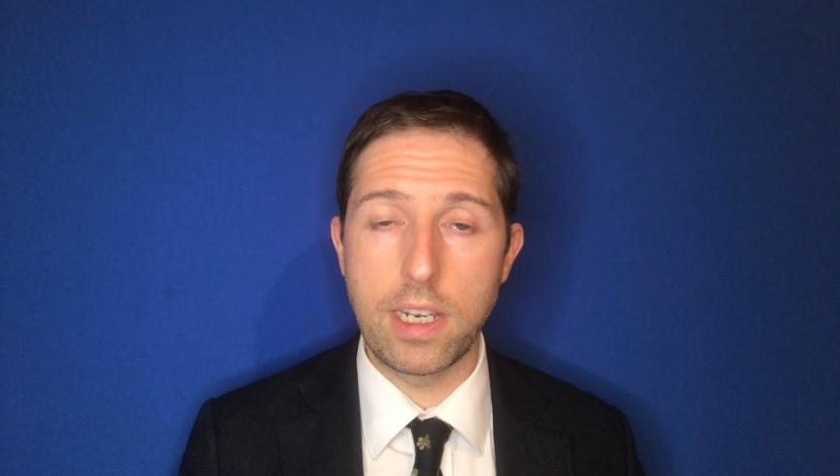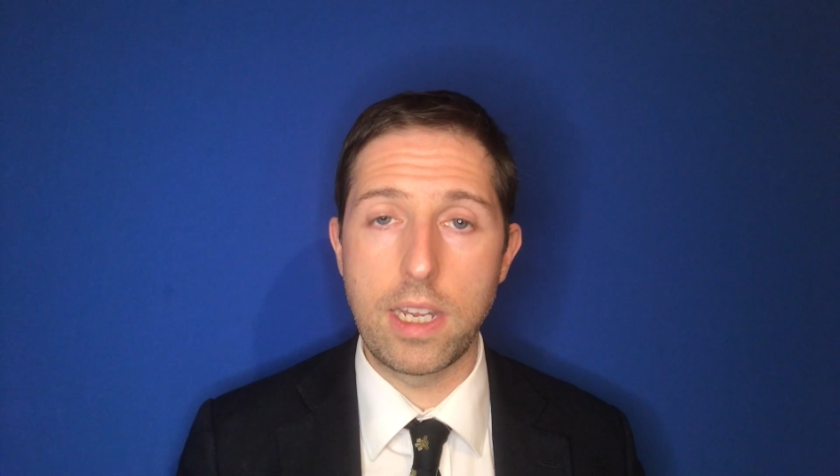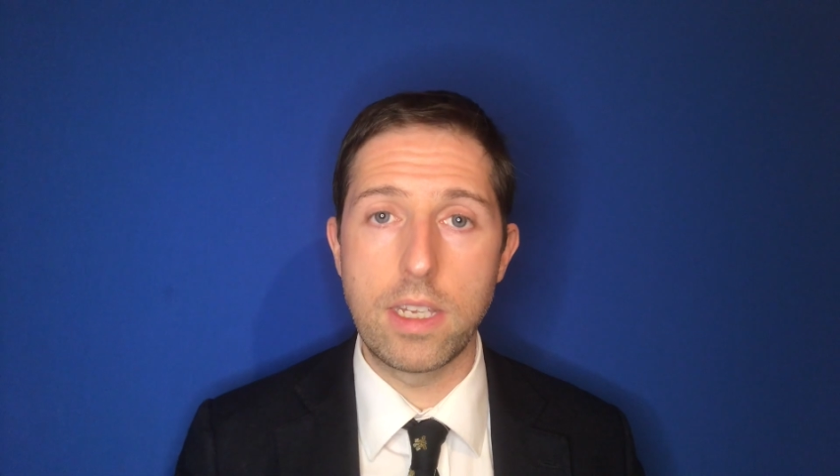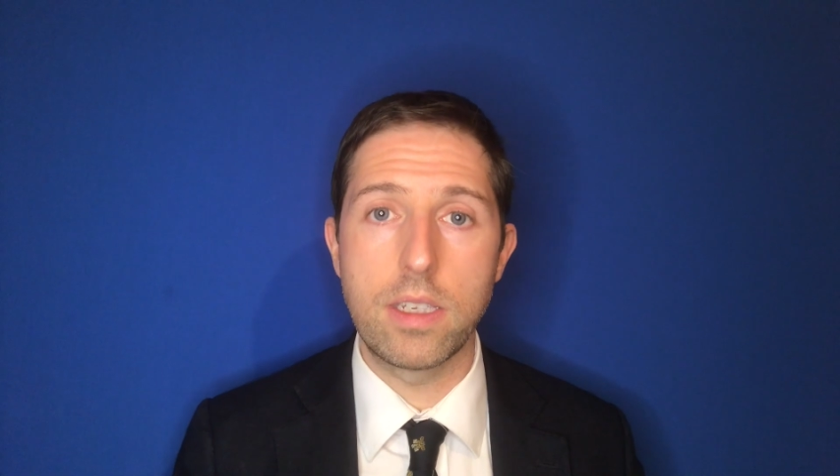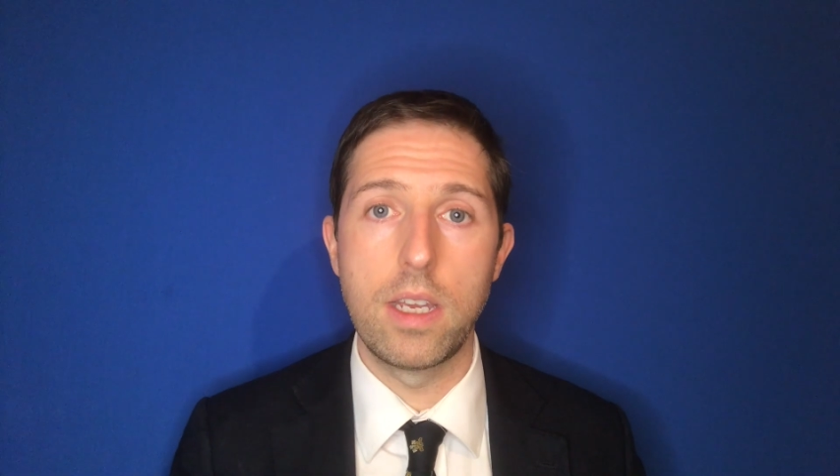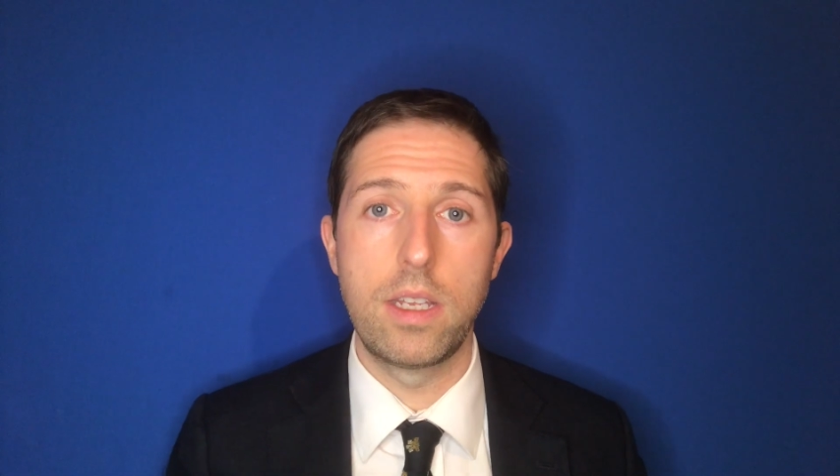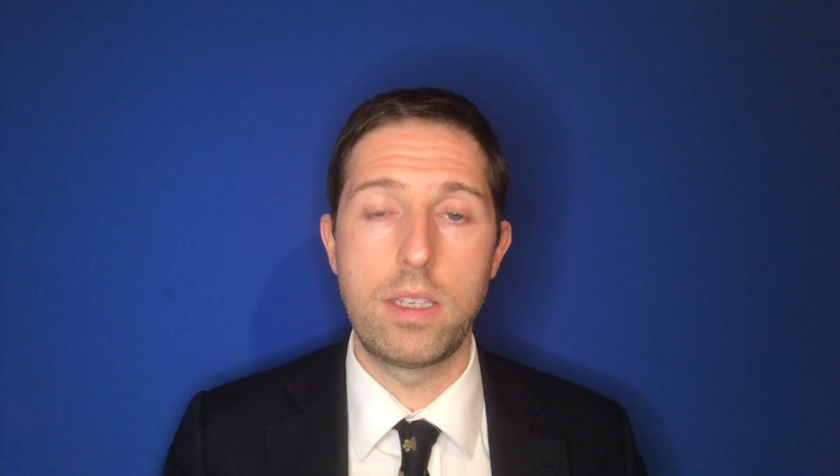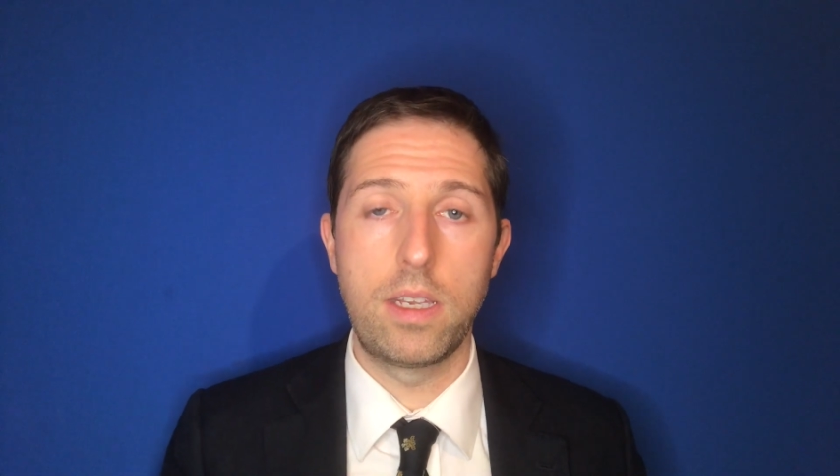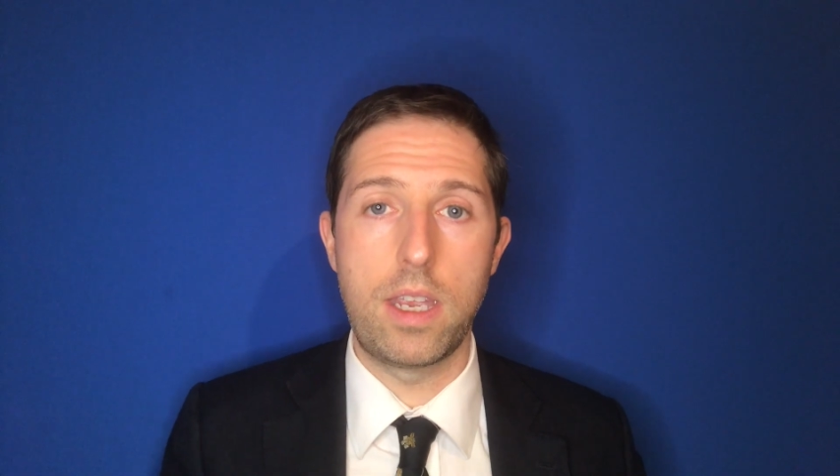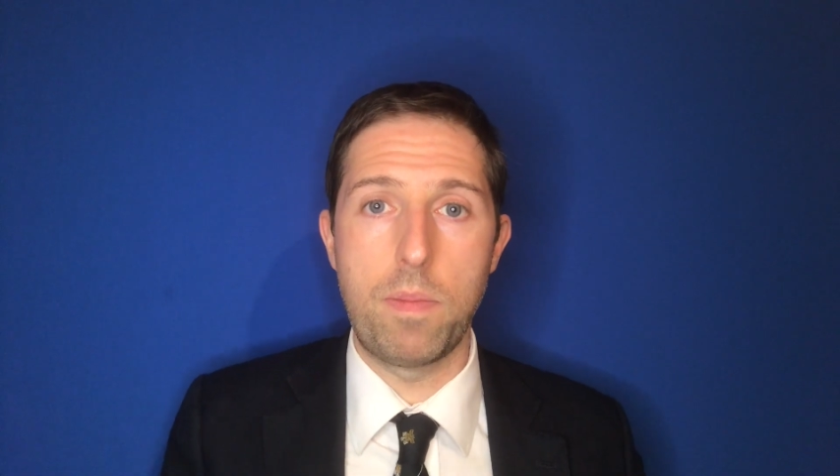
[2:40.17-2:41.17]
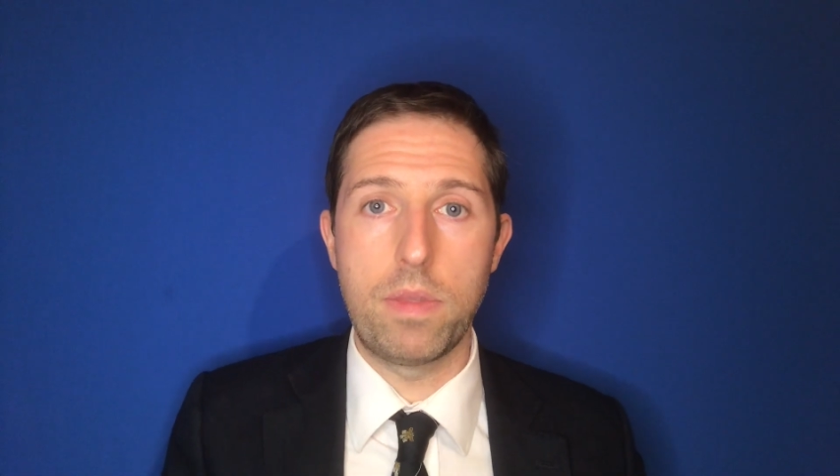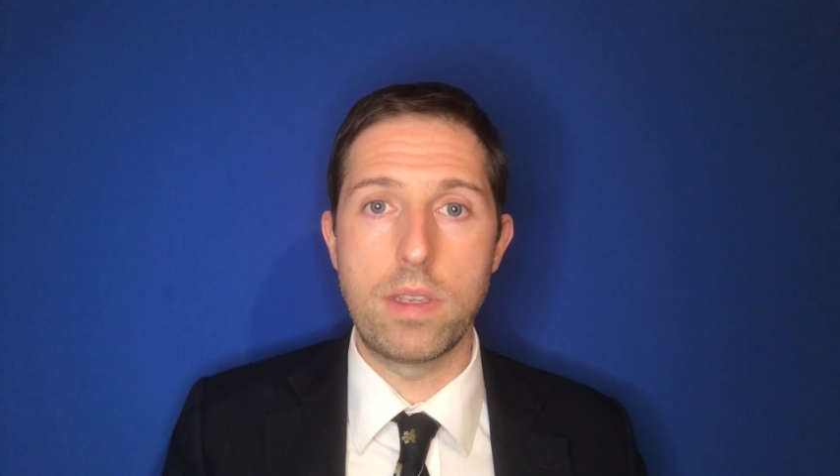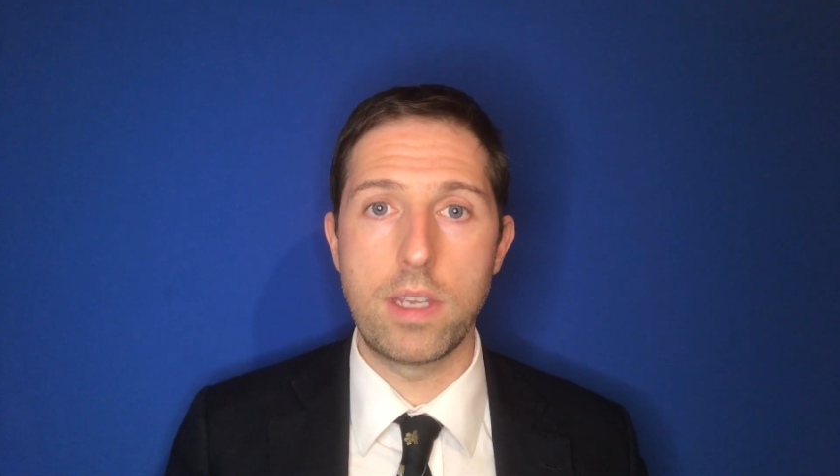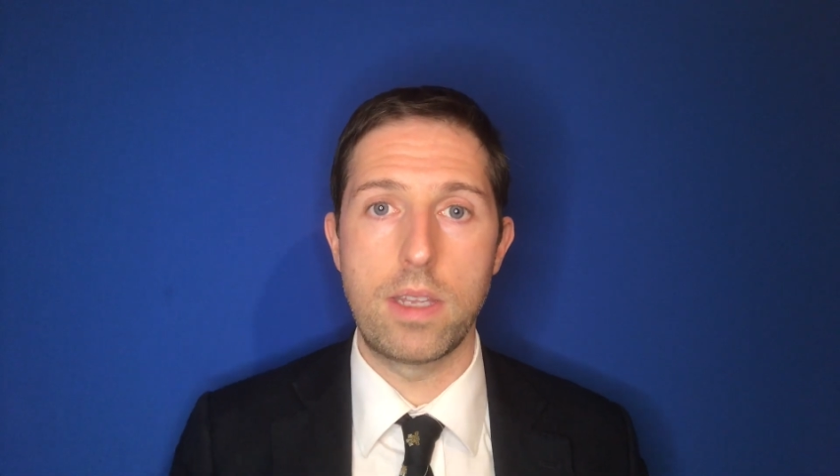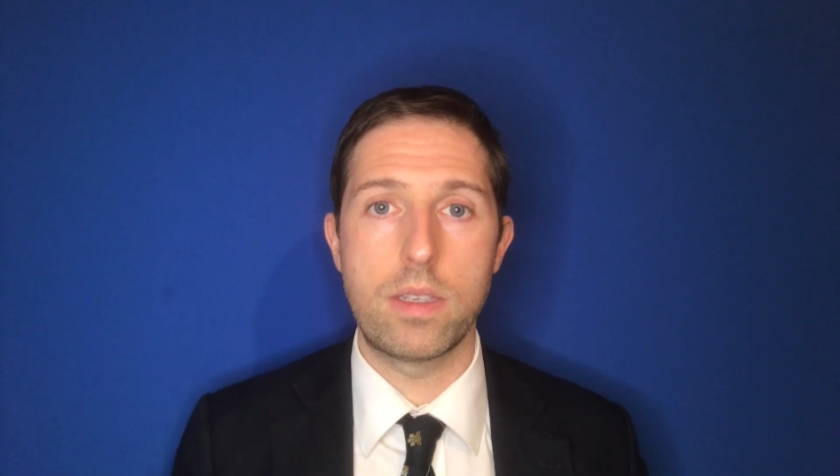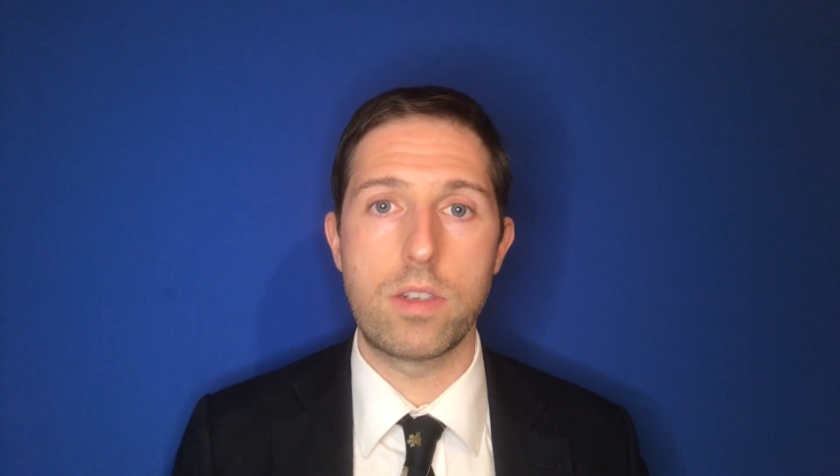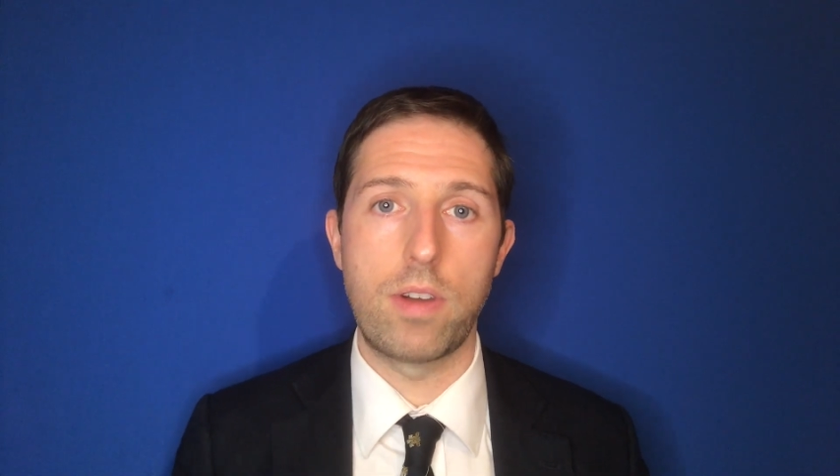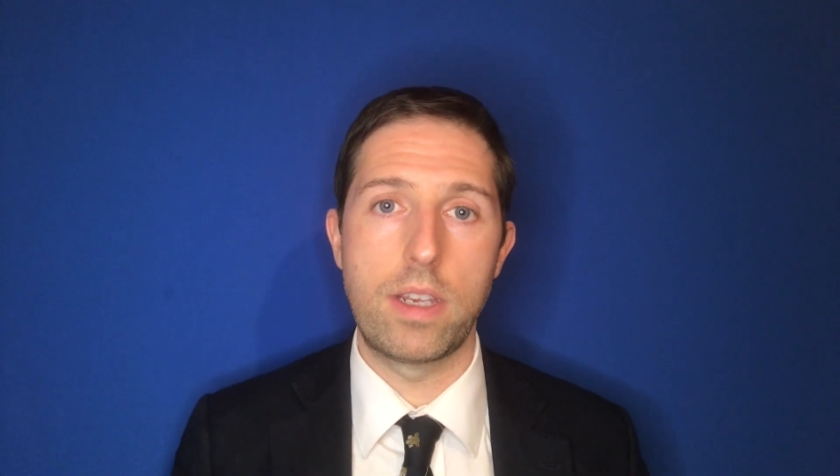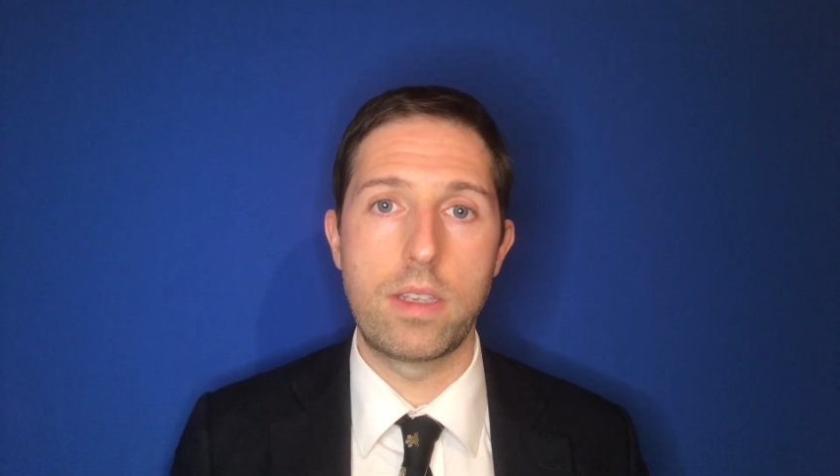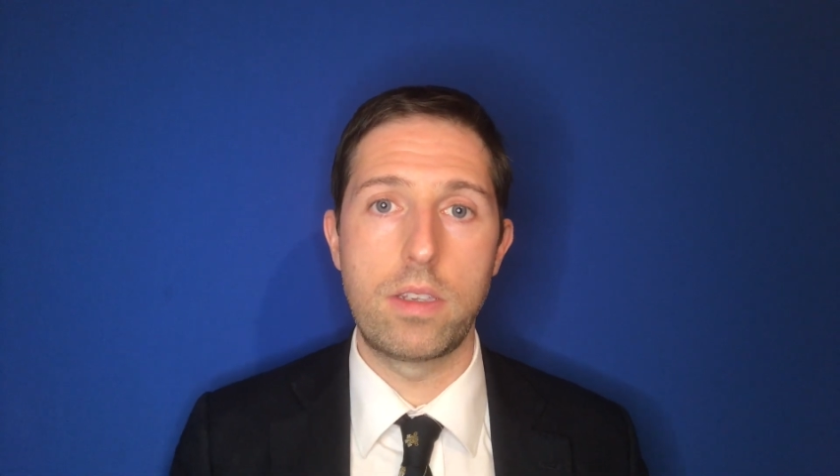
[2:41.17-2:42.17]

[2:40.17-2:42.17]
need to keep the teeth straight.